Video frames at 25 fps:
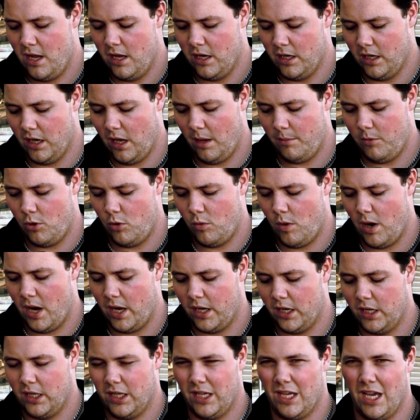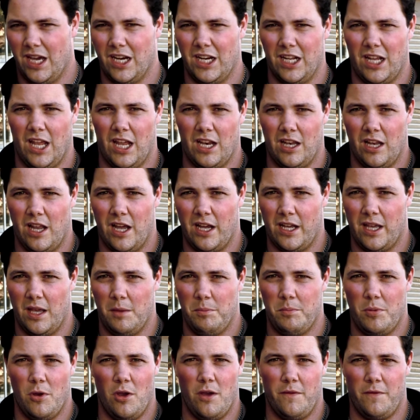Number 1, Gonna Get Lucky,
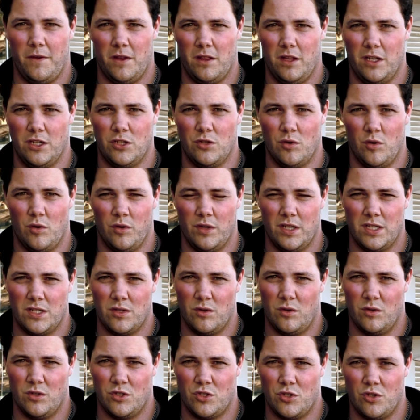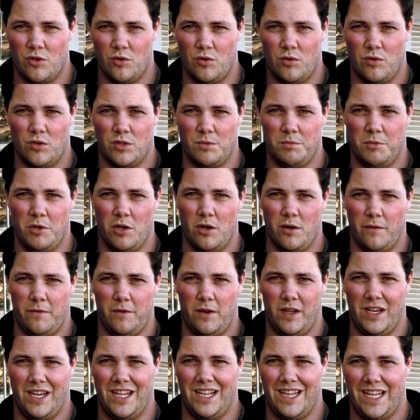perfectly drawn. This horse draws
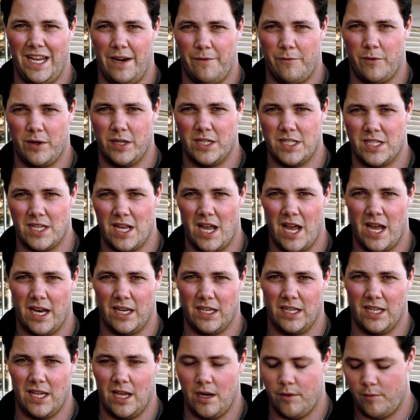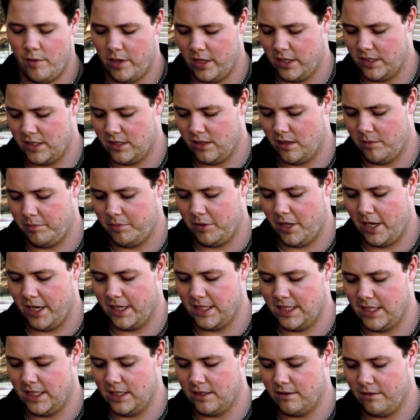beautifully nearly every start and can run into the
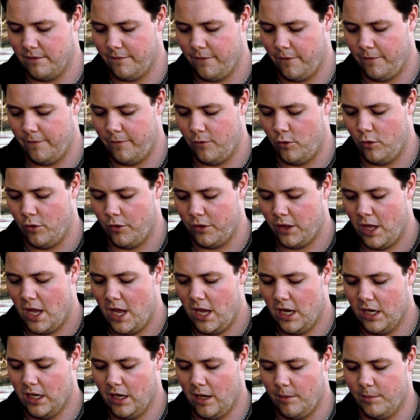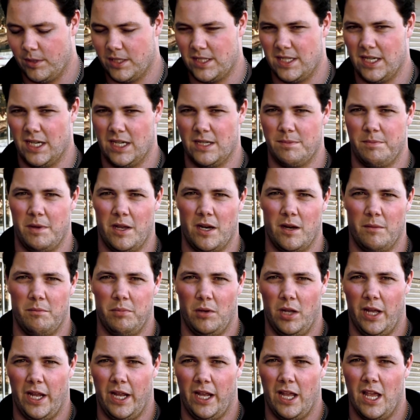placings. And for 4th, number 6, Better
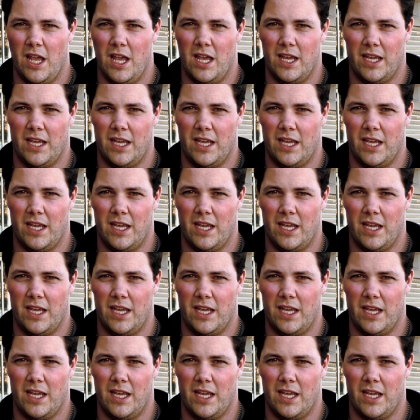Bling.